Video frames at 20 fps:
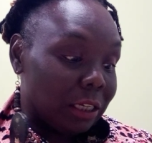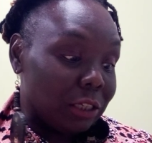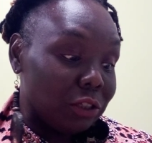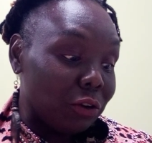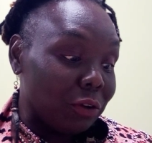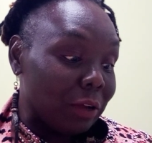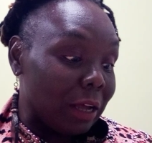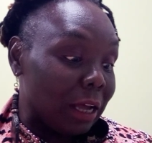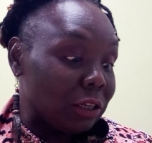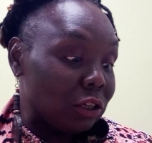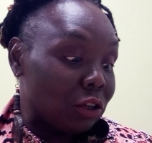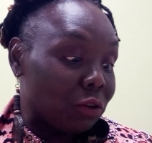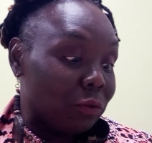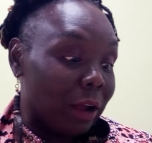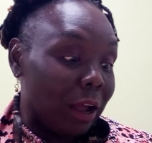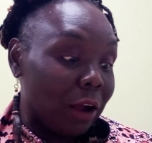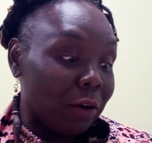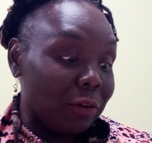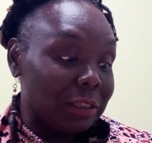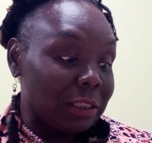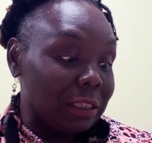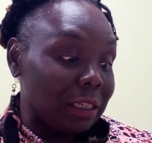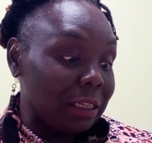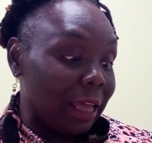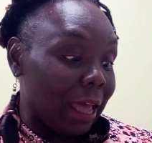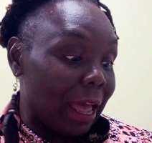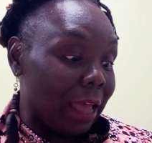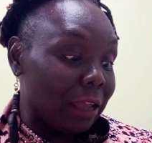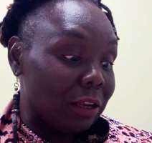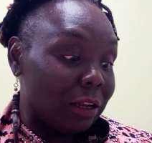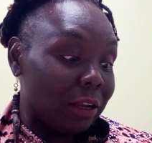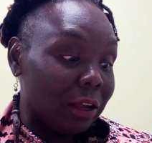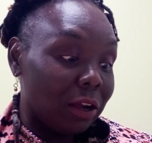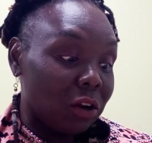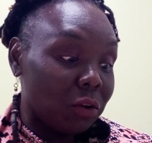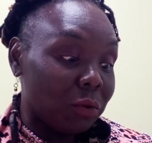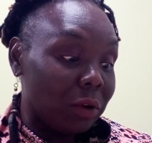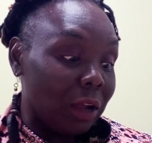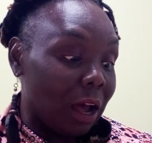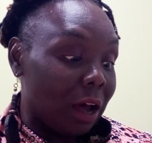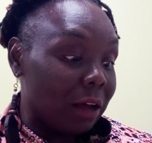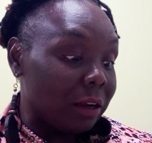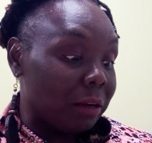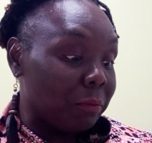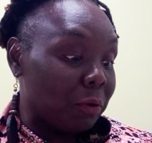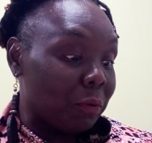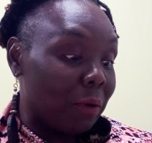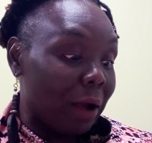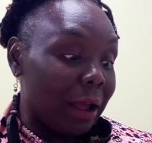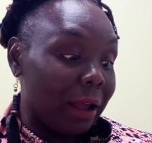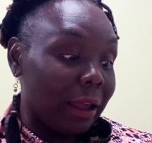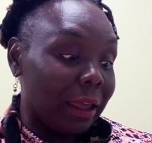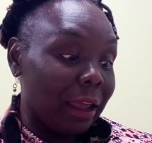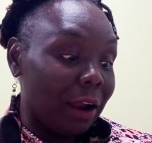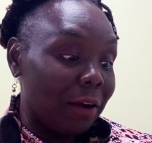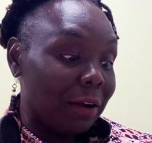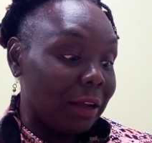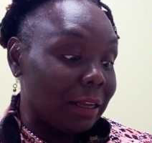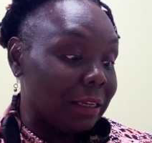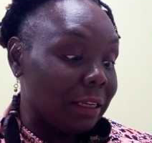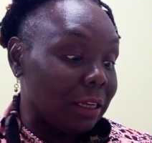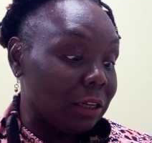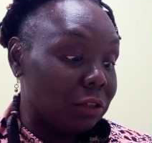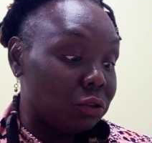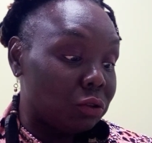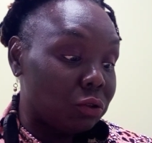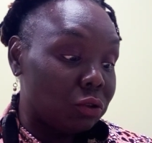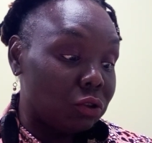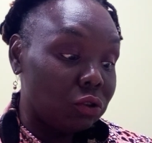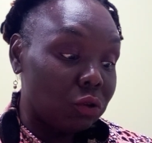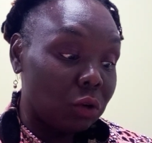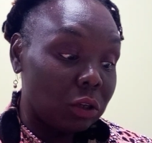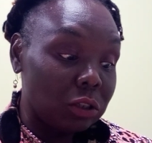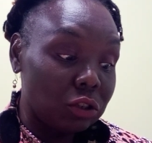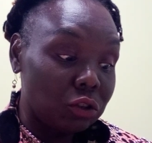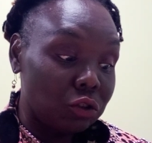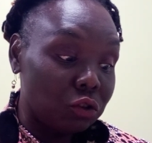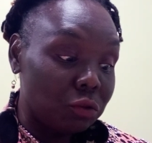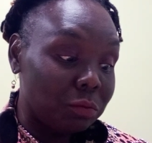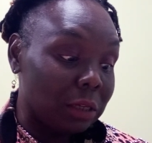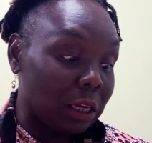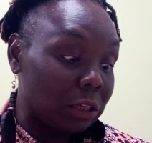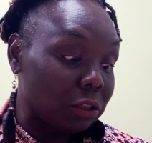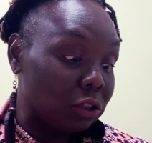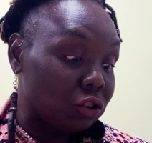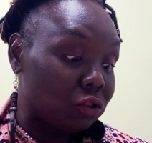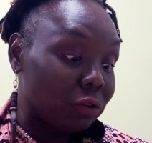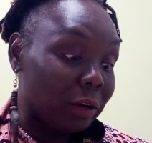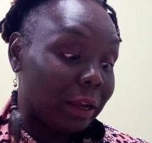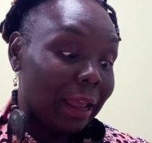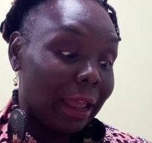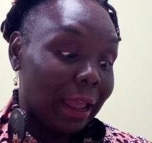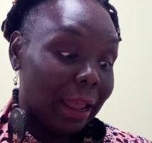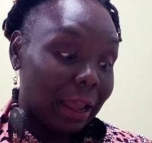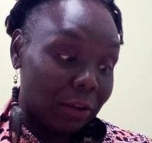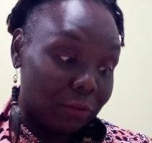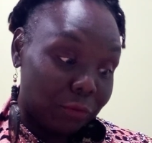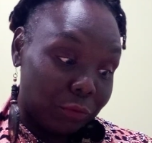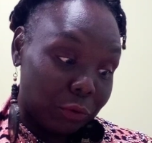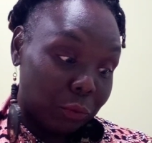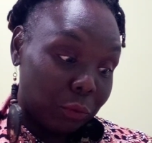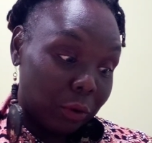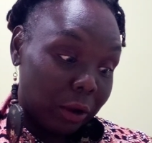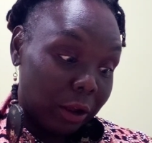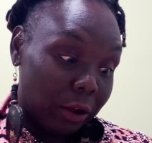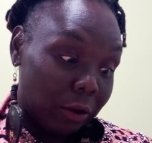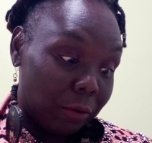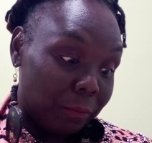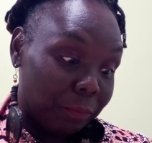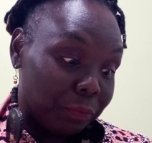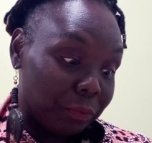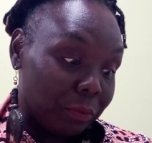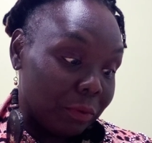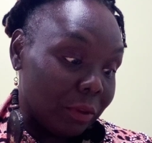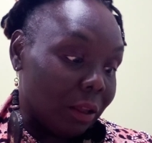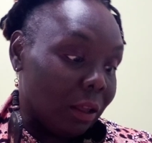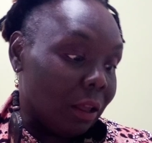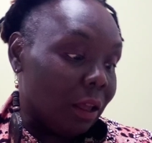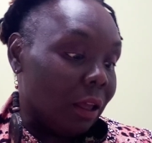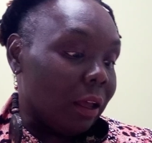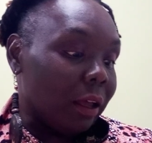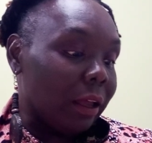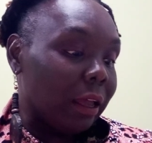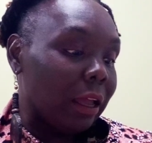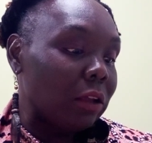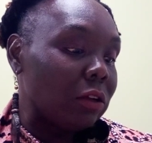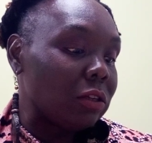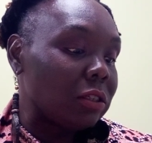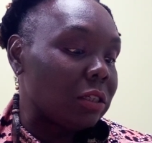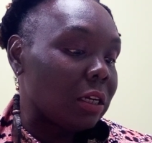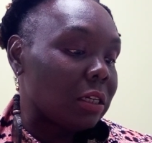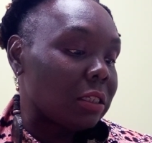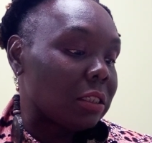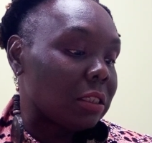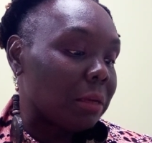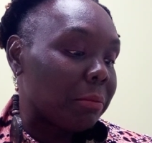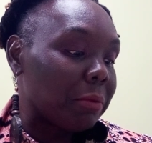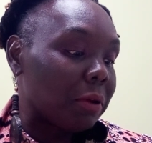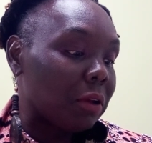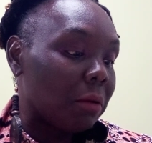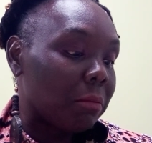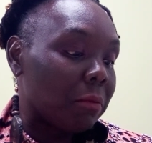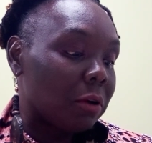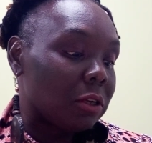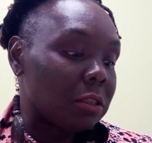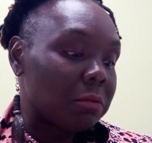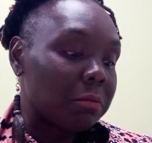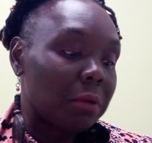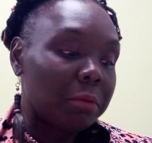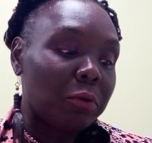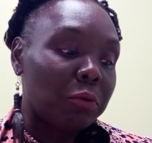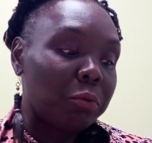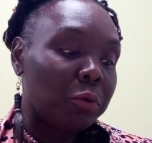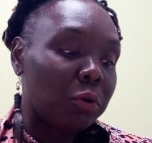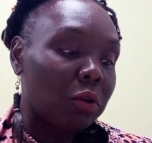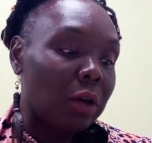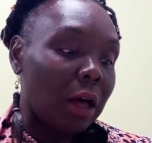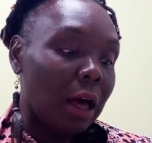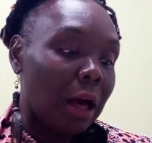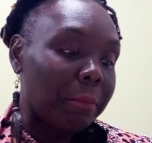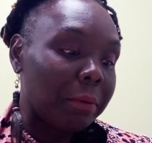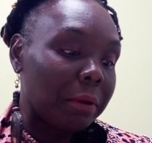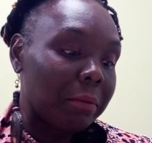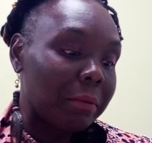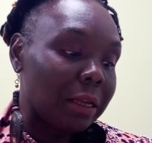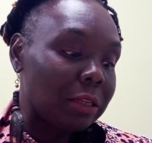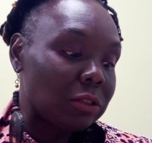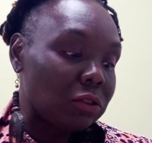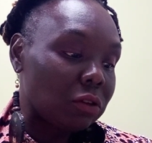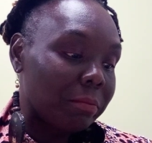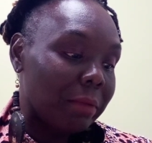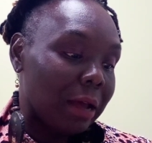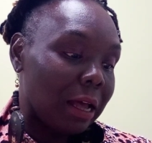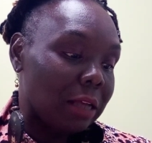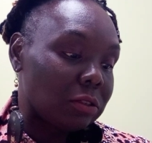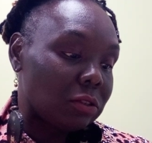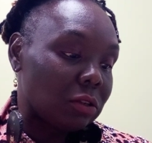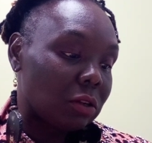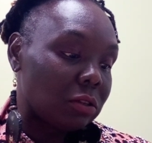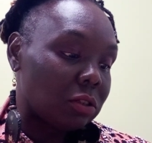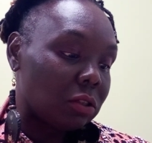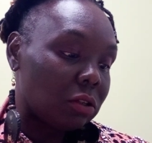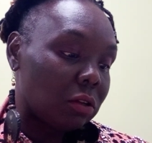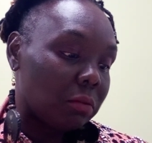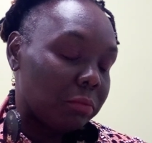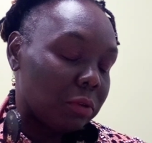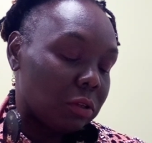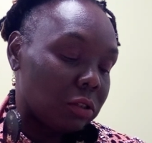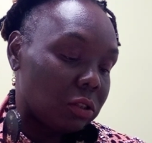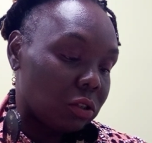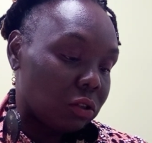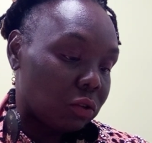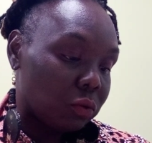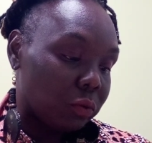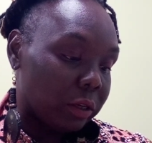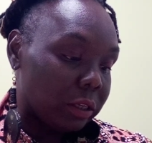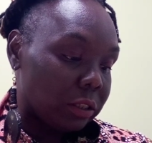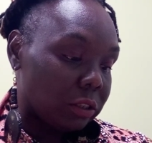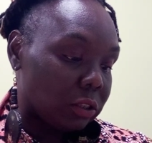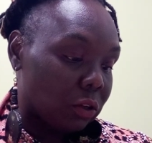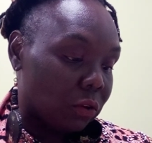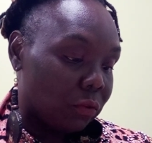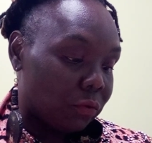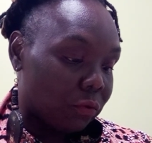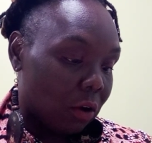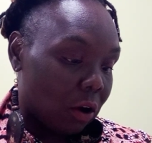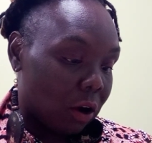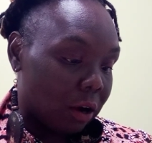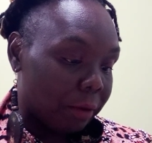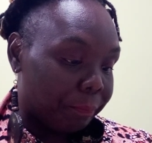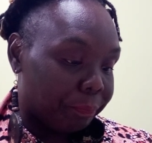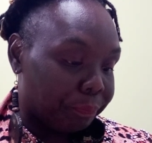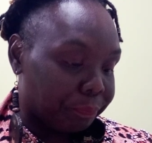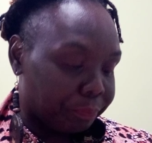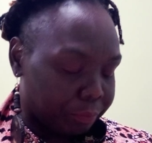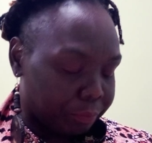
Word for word: Digital Underground, Christina Aguilera, Rihanna, Mariah Carey, Adele, Too Short, Snoop, Dr. Dre, and Pharrell. Can you share some of your most memorable compliments or milestones in your music career so far?